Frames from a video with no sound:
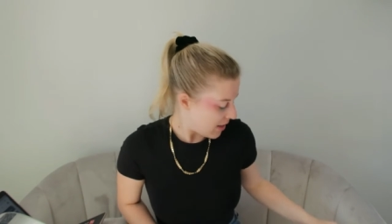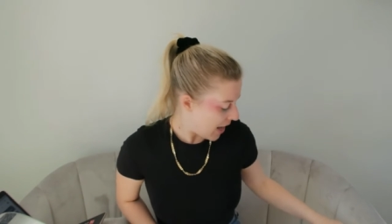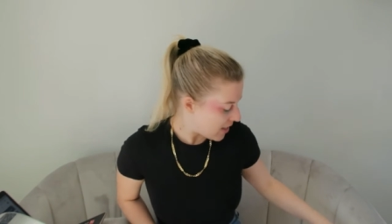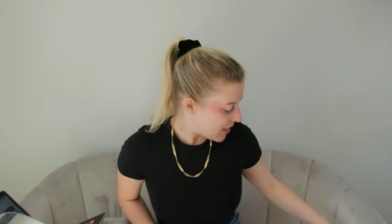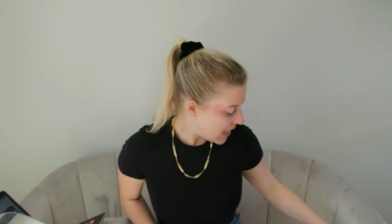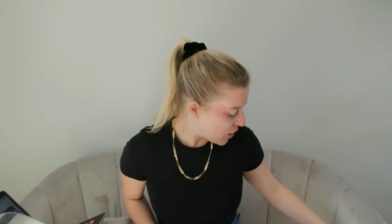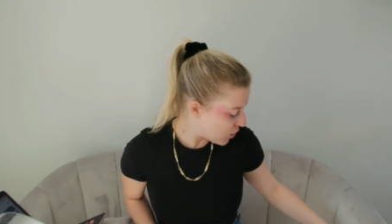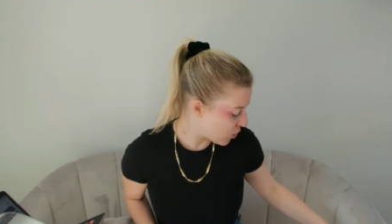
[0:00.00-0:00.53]

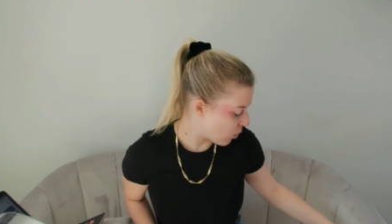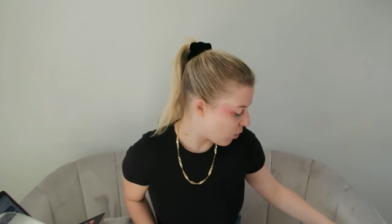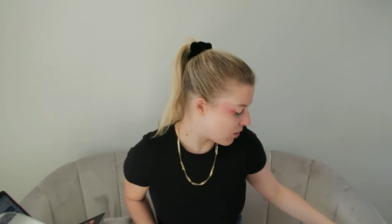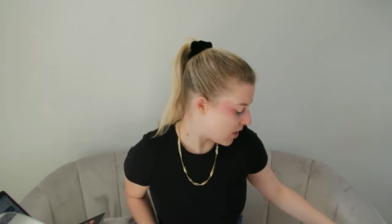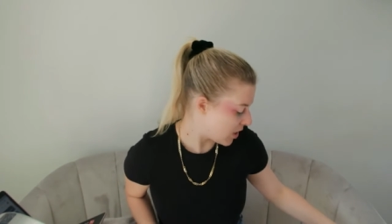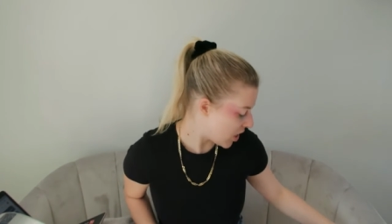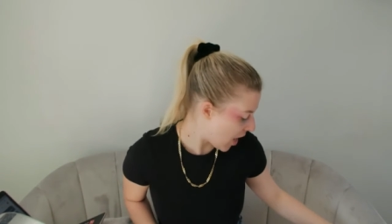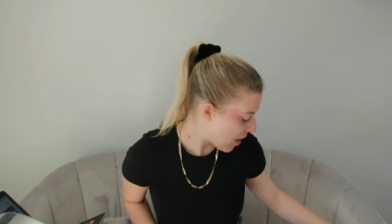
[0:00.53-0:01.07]
antique
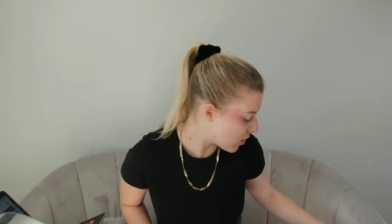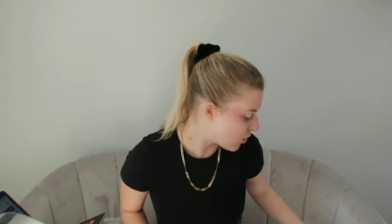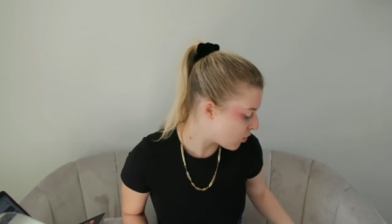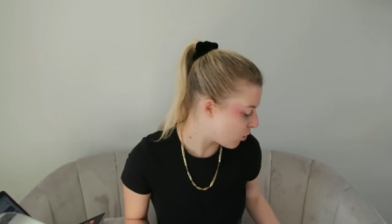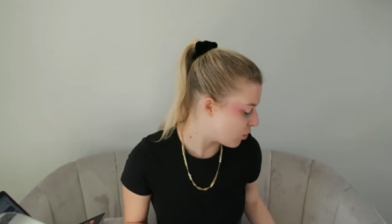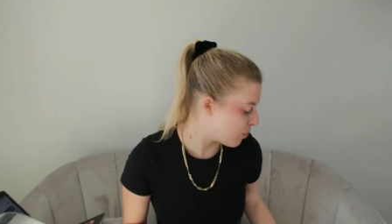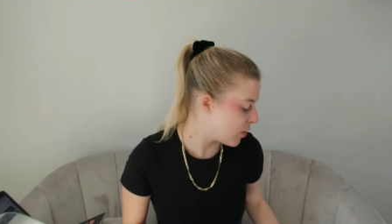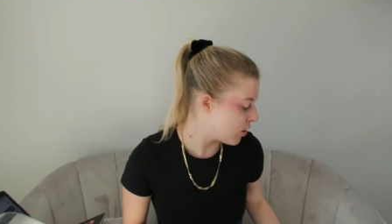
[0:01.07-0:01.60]
stores, the charity
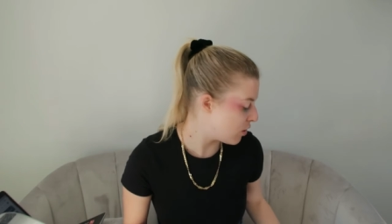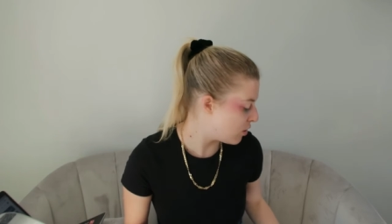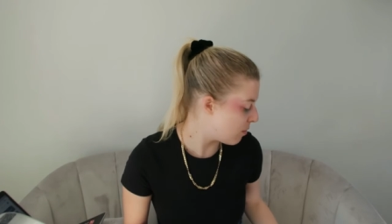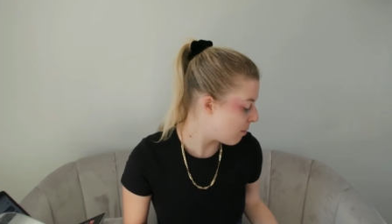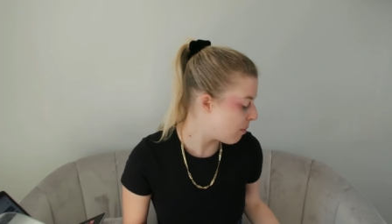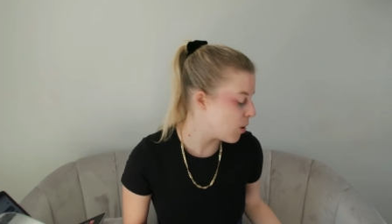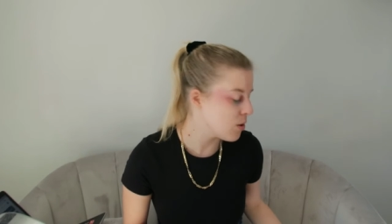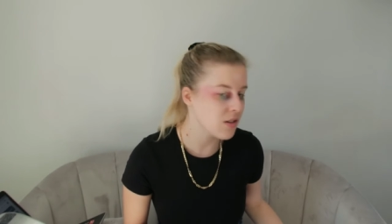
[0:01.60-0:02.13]
stores,
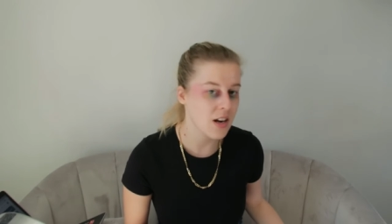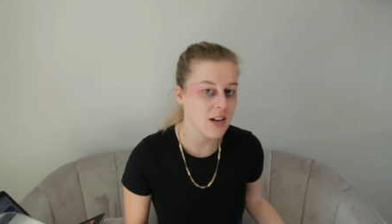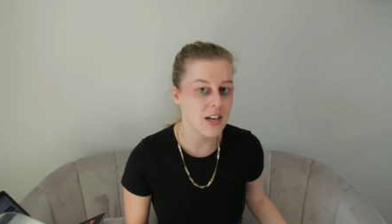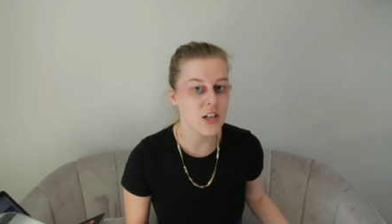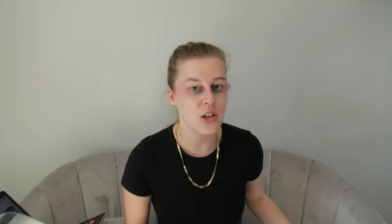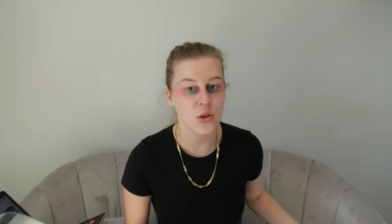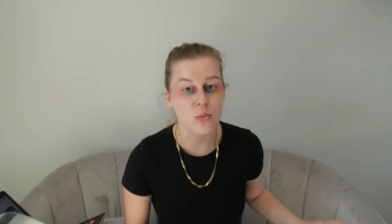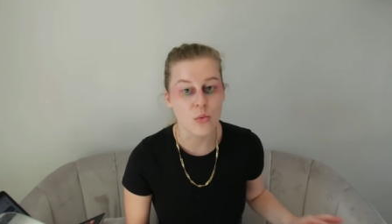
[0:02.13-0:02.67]
because most
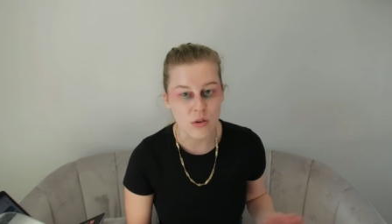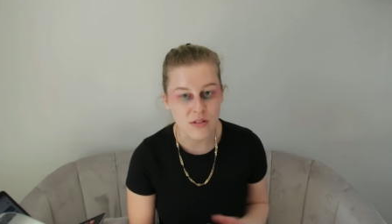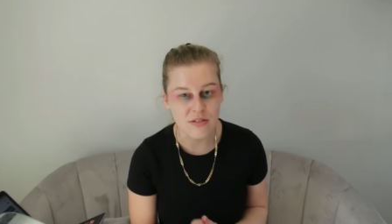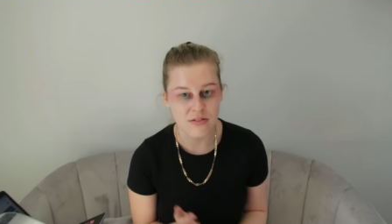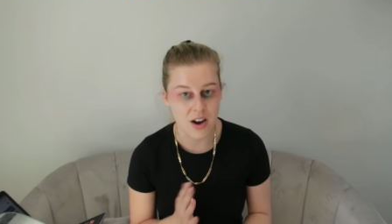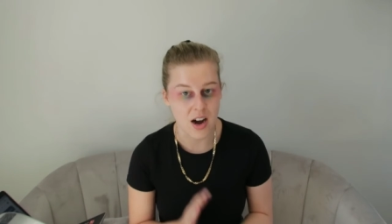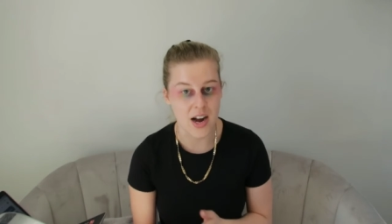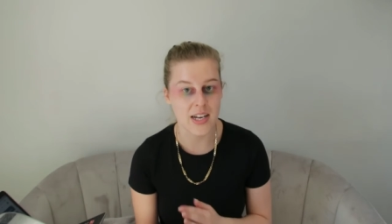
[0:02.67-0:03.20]
likely you
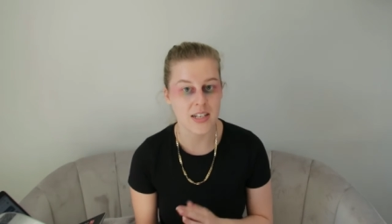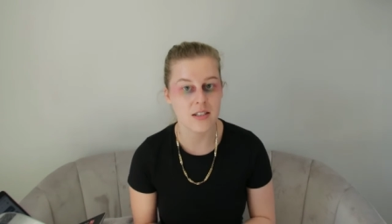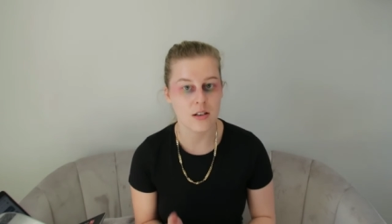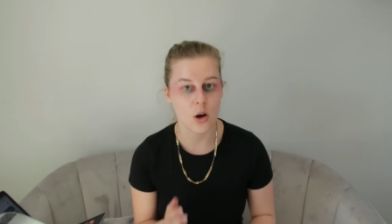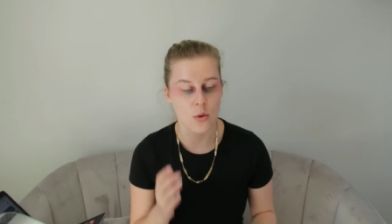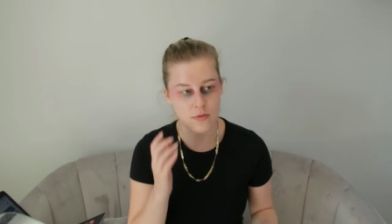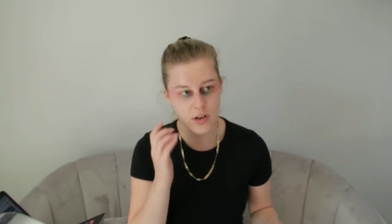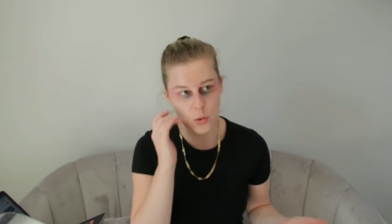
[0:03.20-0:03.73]
will find
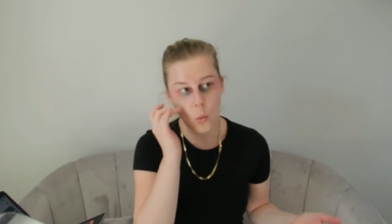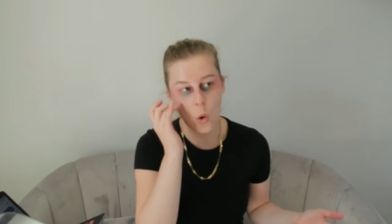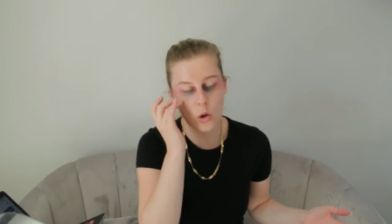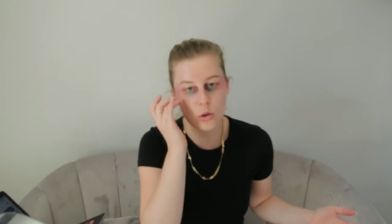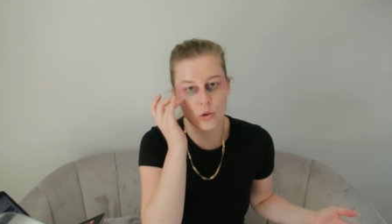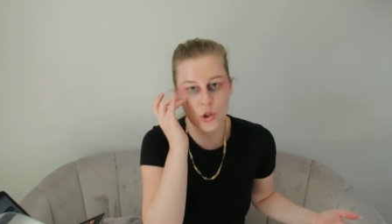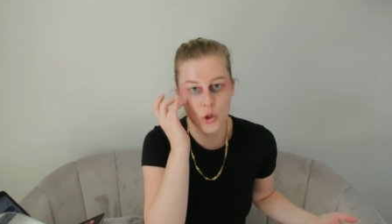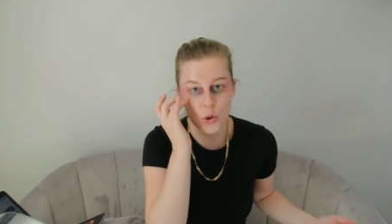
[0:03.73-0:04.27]
hopefully
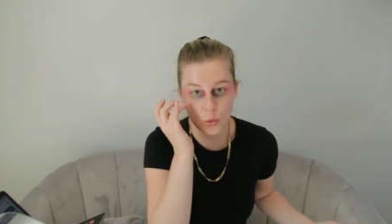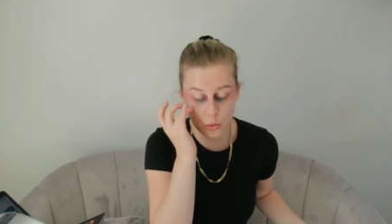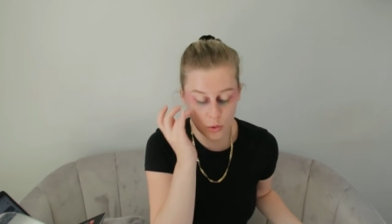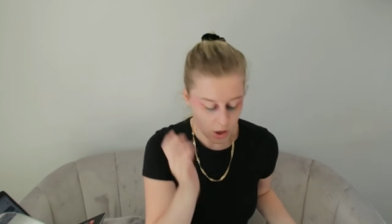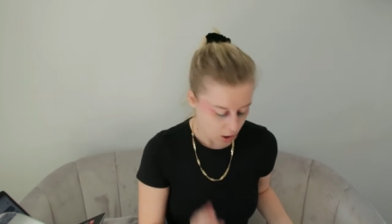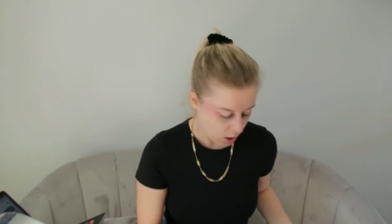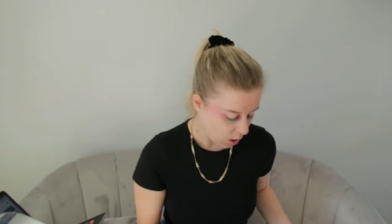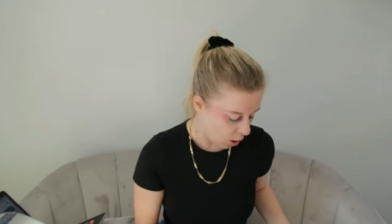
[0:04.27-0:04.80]
one or two